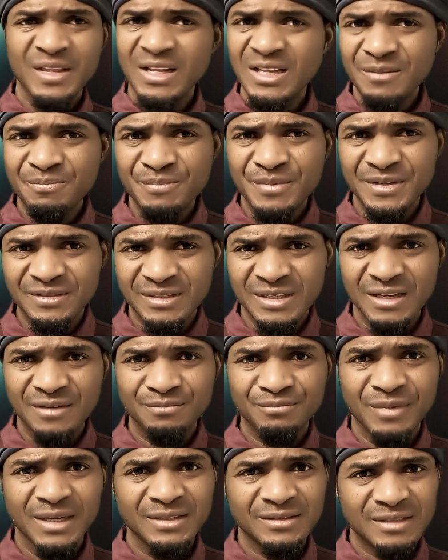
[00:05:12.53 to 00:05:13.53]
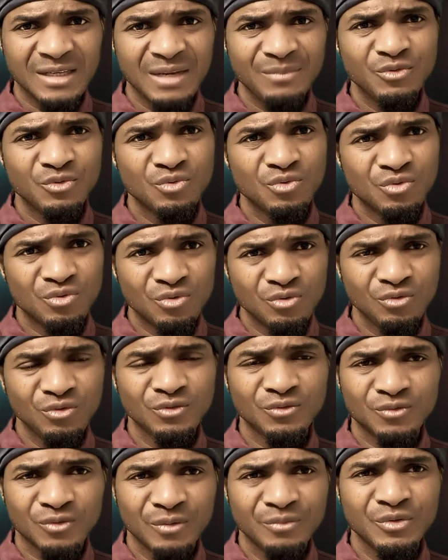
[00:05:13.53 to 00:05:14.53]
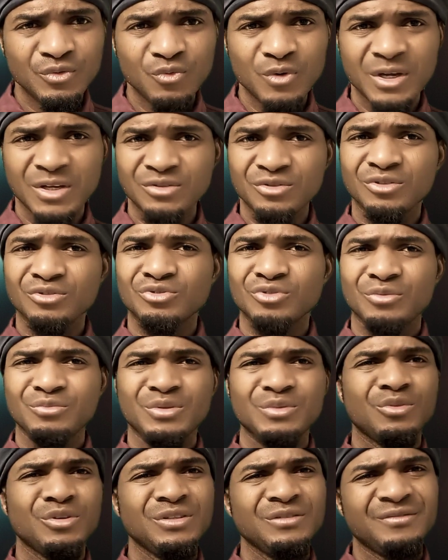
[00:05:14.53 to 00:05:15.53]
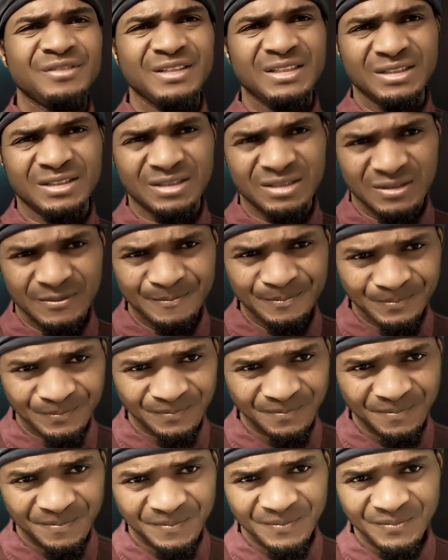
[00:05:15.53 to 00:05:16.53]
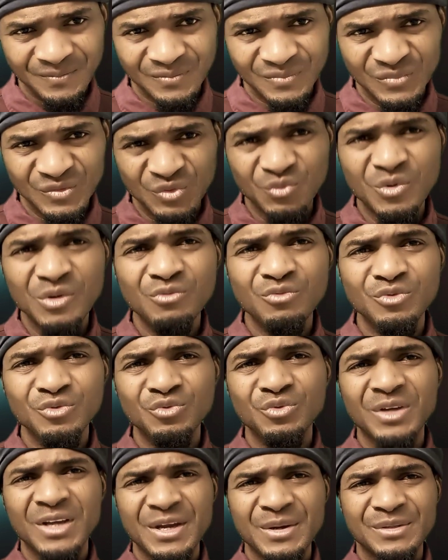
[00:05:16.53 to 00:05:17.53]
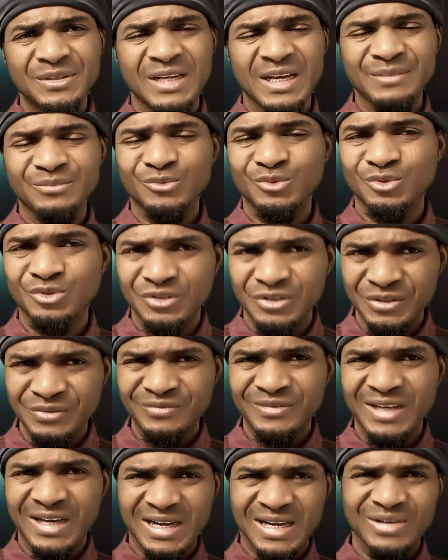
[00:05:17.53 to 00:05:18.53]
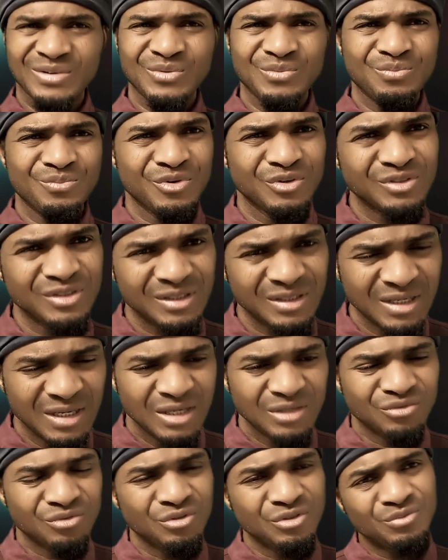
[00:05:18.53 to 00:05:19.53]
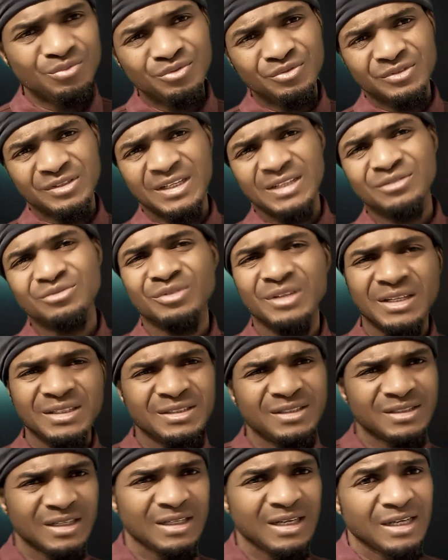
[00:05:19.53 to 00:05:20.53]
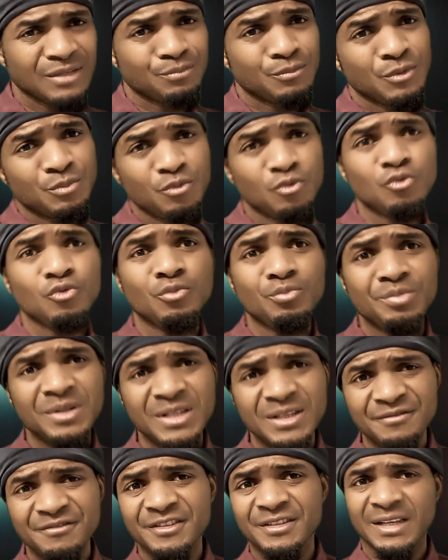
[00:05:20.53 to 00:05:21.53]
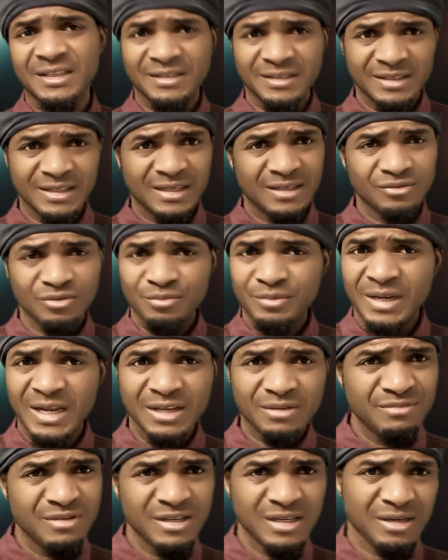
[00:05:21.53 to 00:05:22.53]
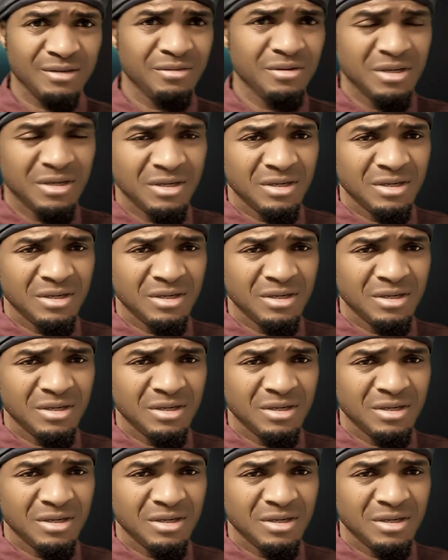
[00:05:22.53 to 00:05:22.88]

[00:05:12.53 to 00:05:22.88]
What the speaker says: itself, by the time you go close from the work, don't chop the money finish. When will you get time to save that kind of money to even send to Nigeria? Like people who believe in Nigeria, not like me now.